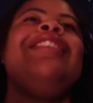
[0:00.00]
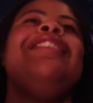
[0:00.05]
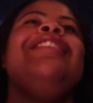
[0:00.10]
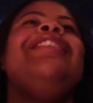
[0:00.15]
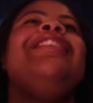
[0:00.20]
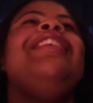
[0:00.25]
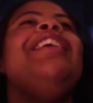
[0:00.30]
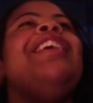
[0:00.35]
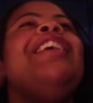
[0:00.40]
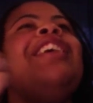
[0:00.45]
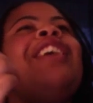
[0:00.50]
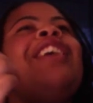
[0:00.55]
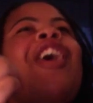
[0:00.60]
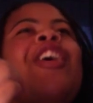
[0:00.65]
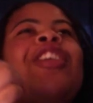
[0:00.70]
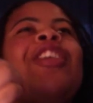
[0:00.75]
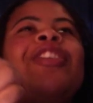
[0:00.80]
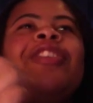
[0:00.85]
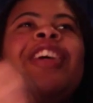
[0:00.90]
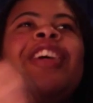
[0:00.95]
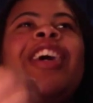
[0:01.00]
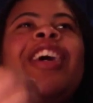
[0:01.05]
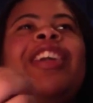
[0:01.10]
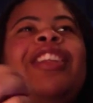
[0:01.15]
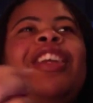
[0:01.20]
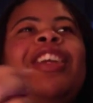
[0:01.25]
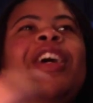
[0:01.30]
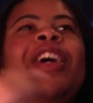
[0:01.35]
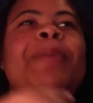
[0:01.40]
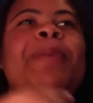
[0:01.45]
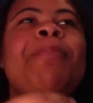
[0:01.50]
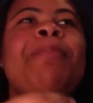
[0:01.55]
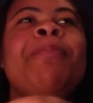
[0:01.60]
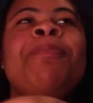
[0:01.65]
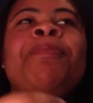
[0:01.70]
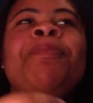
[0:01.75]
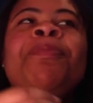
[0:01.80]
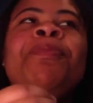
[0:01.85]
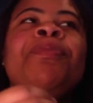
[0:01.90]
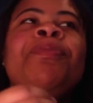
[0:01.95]
see all of Cutting Up.
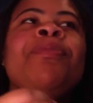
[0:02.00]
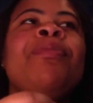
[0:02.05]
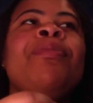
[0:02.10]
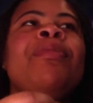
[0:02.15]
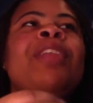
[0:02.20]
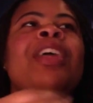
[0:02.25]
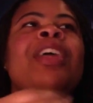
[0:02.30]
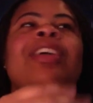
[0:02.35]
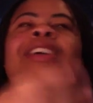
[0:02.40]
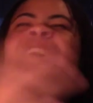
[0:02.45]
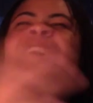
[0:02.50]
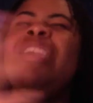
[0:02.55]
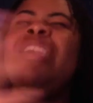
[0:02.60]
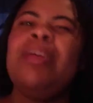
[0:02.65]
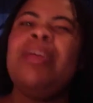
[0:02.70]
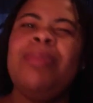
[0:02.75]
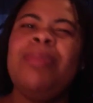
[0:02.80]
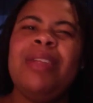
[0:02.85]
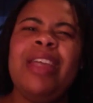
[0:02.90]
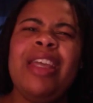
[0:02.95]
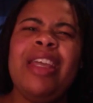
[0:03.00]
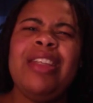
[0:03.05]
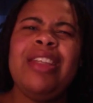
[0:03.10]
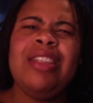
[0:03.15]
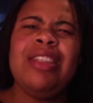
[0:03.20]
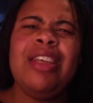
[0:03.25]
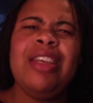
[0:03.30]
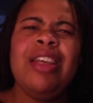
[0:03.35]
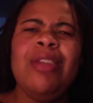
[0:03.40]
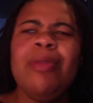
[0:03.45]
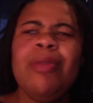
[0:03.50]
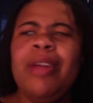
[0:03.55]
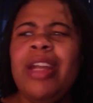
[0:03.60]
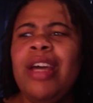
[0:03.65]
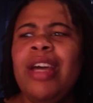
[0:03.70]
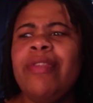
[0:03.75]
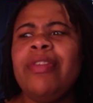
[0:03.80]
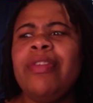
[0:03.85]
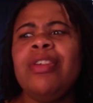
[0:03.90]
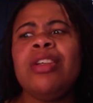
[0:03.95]
Cutting Up in the ATL or
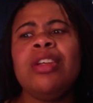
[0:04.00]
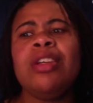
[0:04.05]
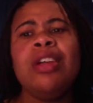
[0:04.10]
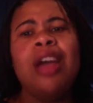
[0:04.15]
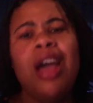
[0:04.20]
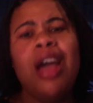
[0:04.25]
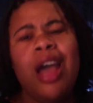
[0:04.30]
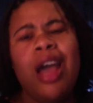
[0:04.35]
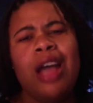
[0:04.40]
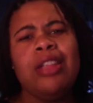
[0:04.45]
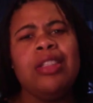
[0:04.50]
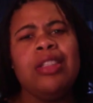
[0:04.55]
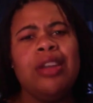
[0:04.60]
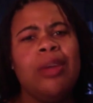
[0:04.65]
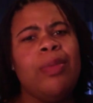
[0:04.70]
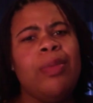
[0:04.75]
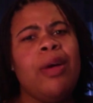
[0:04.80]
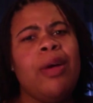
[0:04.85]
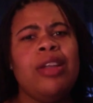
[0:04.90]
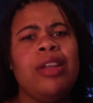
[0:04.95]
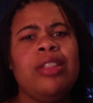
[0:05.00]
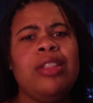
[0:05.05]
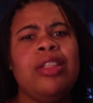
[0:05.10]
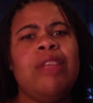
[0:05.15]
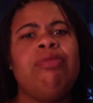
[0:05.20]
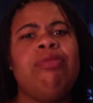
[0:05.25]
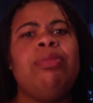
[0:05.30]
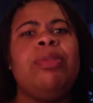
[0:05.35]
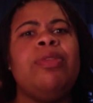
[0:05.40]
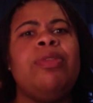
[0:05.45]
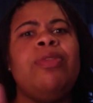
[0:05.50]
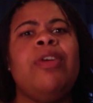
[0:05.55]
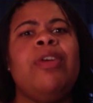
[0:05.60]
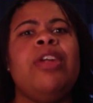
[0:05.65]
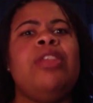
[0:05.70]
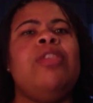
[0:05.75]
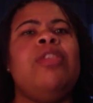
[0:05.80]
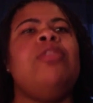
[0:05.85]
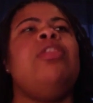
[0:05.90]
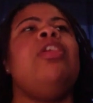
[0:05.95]
whatever I saw parts of it before
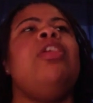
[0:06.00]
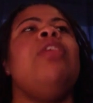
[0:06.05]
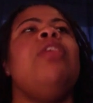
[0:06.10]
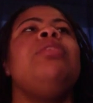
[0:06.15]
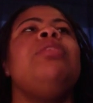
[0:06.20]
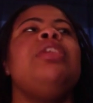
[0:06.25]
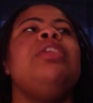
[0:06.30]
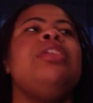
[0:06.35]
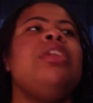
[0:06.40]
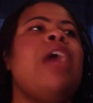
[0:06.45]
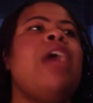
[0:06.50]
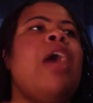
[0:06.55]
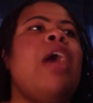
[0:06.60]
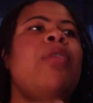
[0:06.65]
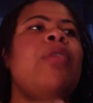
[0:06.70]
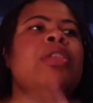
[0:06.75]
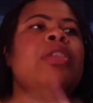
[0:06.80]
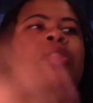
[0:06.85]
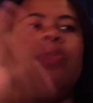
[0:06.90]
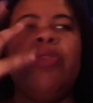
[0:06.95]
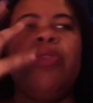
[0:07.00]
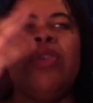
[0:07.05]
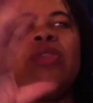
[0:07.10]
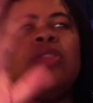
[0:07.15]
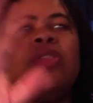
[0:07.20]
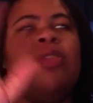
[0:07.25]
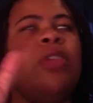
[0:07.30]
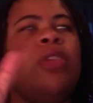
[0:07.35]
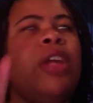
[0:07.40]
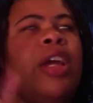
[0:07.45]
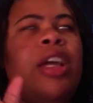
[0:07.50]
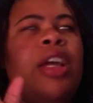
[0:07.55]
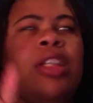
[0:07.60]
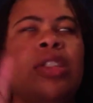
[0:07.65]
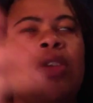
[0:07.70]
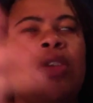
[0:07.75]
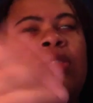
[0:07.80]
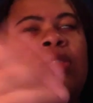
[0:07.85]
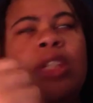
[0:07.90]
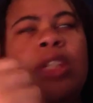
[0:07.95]
I turned it off because I wasn't focused on it. I
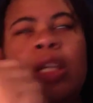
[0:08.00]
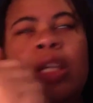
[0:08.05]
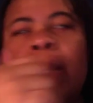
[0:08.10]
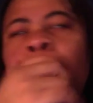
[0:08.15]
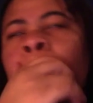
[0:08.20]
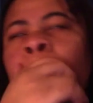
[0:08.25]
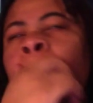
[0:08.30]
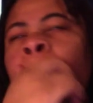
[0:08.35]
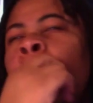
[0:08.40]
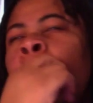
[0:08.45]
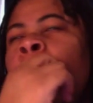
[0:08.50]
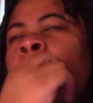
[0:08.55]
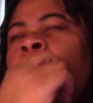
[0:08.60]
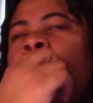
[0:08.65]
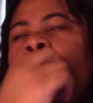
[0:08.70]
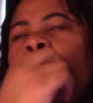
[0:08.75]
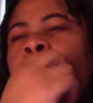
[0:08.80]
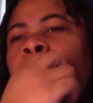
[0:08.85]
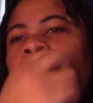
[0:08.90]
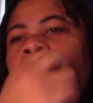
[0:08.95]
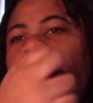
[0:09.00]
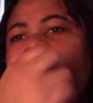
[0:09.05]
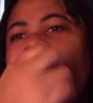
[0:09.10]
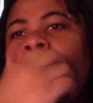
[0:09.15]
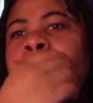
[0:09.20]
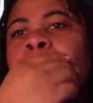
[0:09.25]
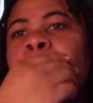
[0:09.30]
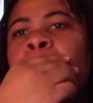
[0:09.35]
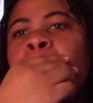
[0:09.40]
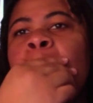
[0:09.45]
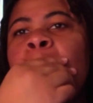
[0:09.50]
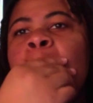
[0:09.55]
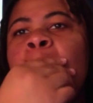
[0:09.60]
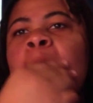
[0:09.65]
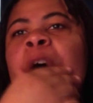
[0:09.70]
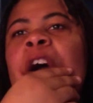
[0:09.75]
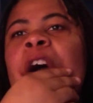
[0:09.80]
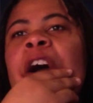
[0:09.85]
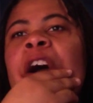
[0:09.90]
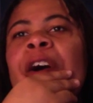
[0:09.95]
had to go to sleep. But
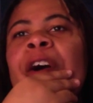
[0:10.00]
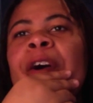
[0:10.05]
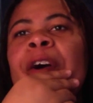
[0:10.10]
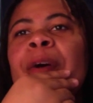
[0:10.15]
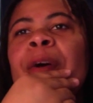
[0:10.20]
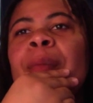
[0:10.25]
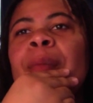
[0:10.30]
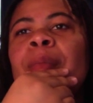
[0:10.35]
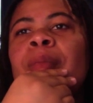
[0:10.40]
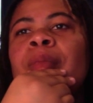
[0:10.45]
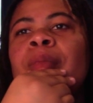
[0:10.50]
um,